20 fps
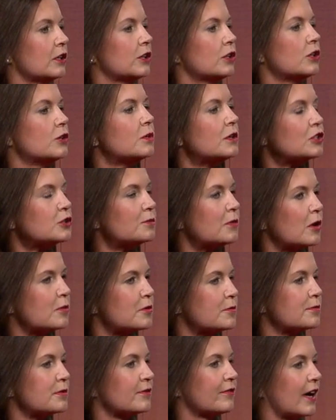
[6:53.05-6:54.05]
US
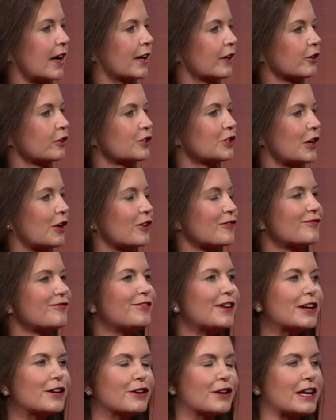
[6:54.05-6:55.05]
mobile providers are
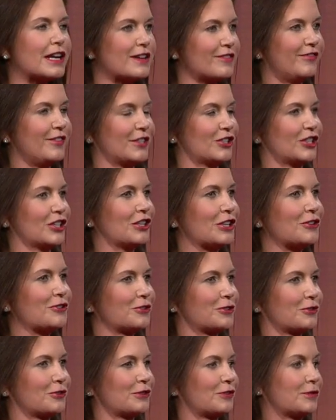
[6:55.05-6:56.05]
very efficient
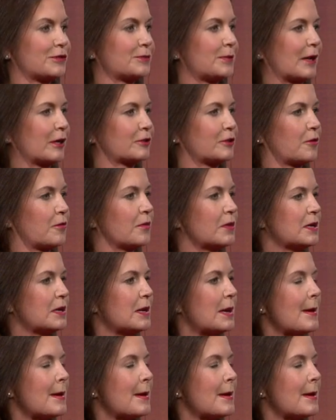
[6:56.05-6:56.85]
users of spectrum,